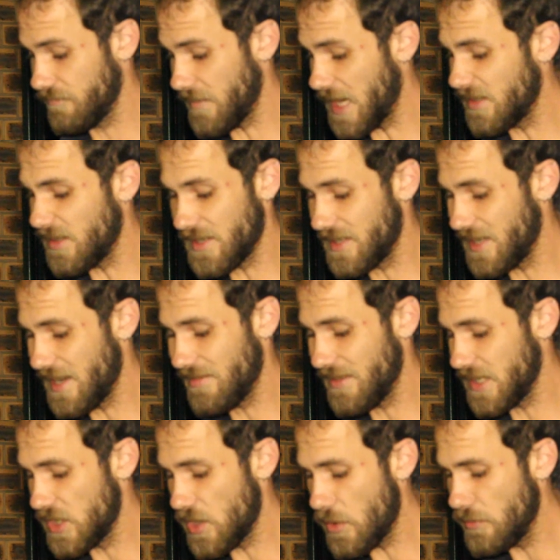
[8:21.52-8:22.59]
As I said,
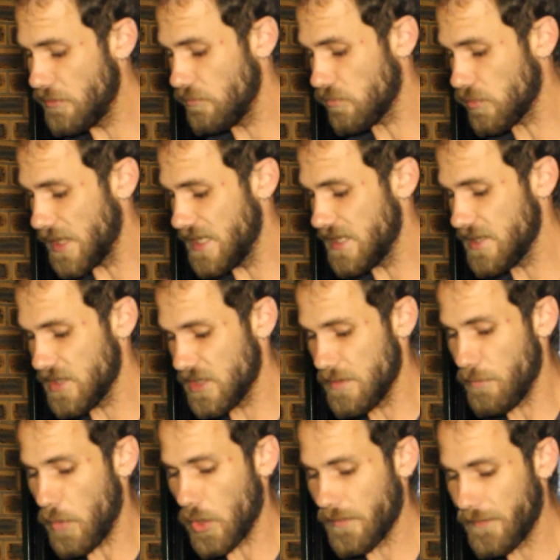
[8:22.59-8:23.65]
there's no reason to
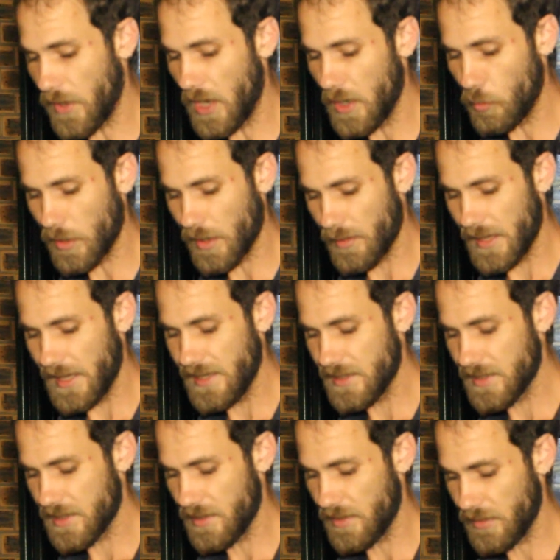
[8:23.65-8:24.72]
modify one of
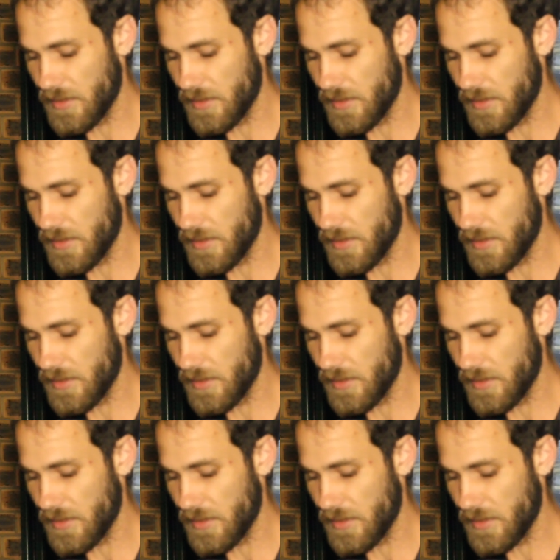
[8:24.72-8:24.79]
these.